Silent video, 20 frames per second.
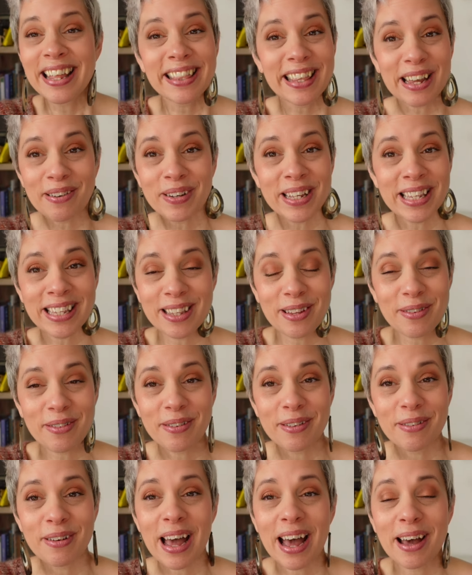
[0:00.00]
there was
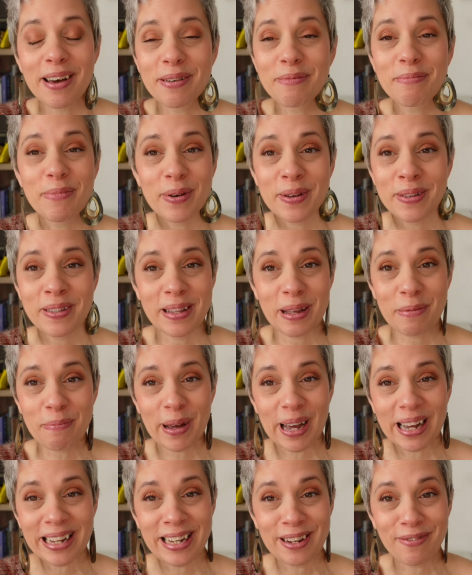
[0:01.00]
the birthday
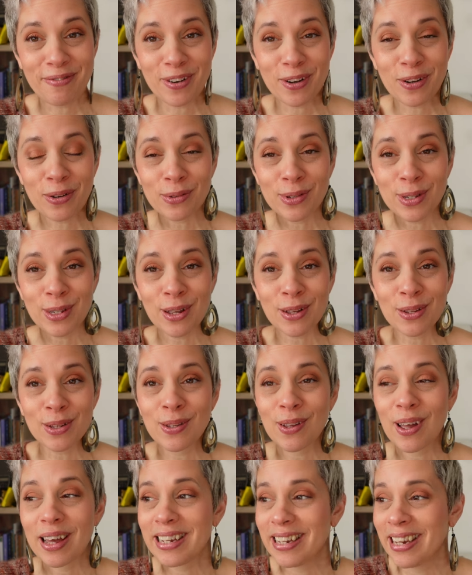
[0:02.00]
party for Constance,
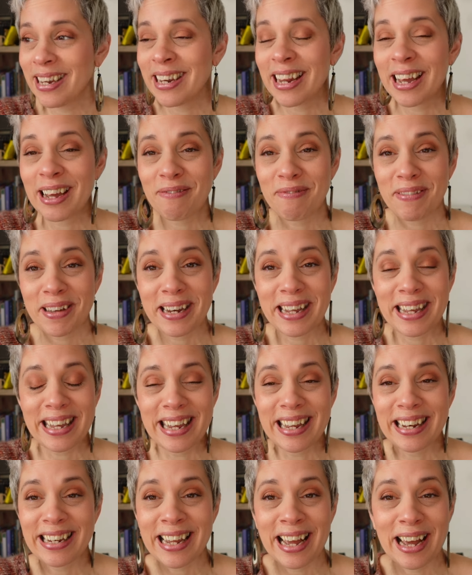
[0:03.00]
so I didn't have
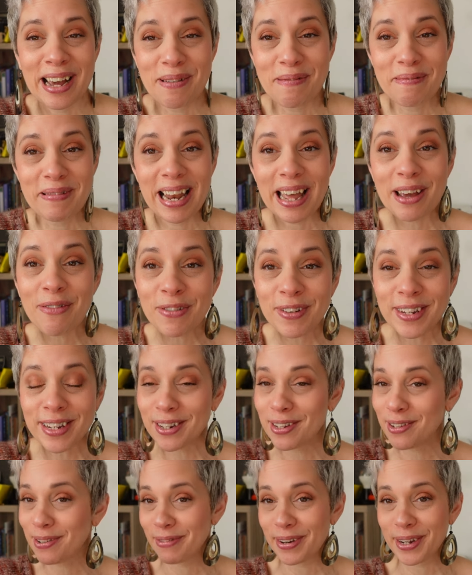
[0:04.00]
any time
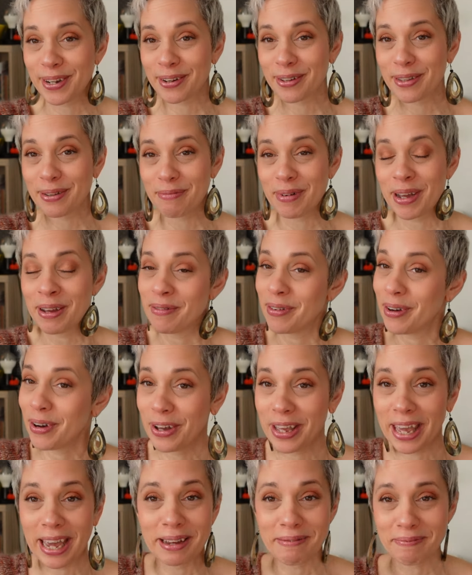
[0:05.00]
left to record them.
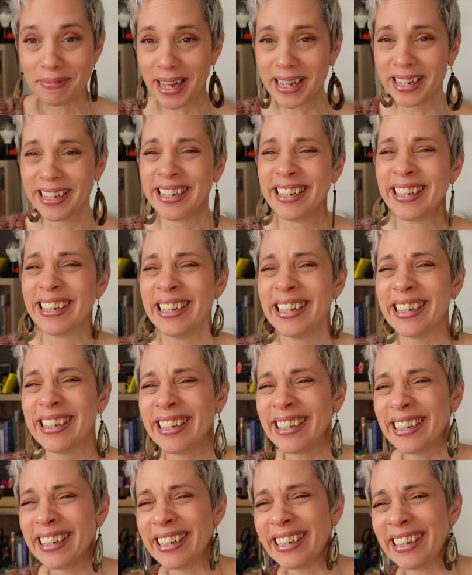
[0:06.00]
Okay,
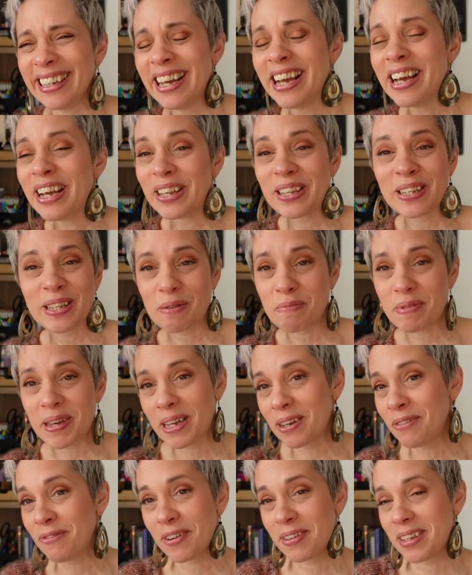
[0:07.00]
so be
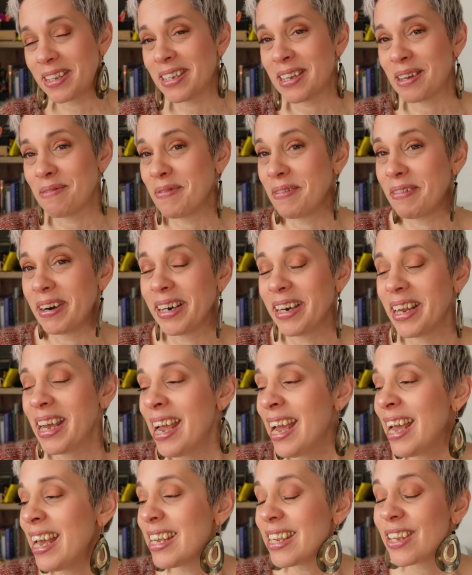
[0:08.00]
it for this time around.
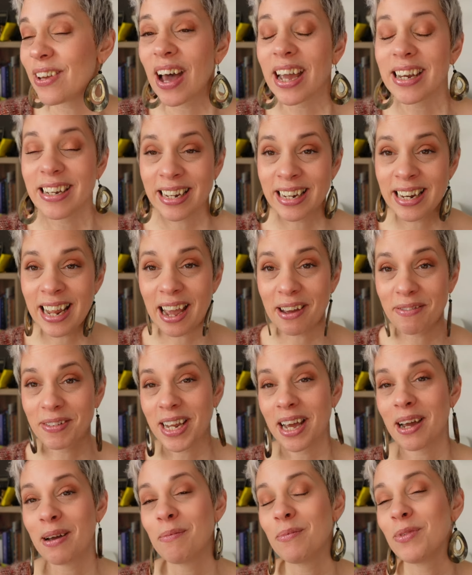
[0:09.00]
So I didn't have
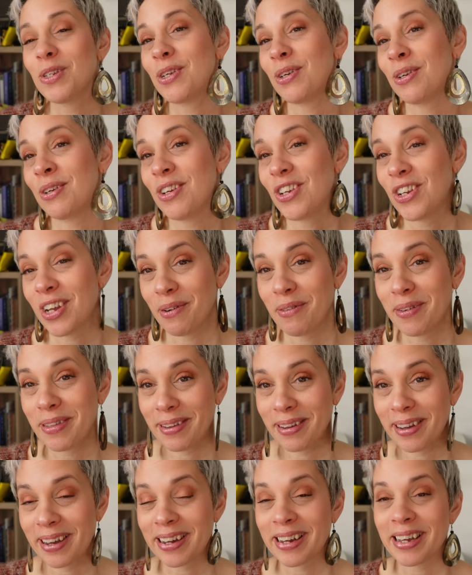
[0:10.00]
time to share with
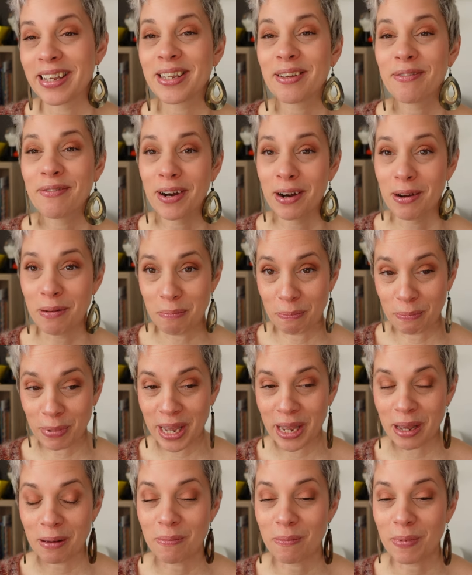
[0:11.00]
you guys a very
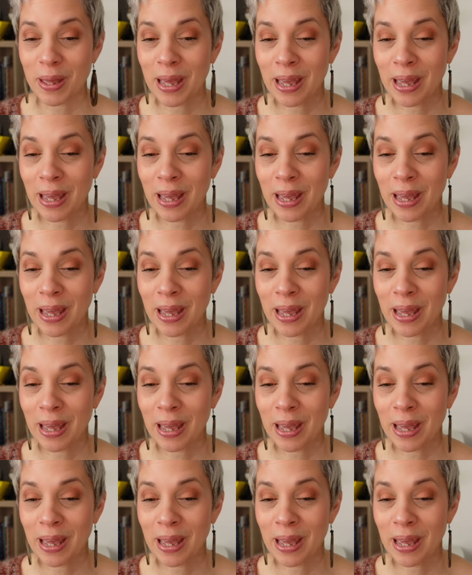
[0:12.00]
big,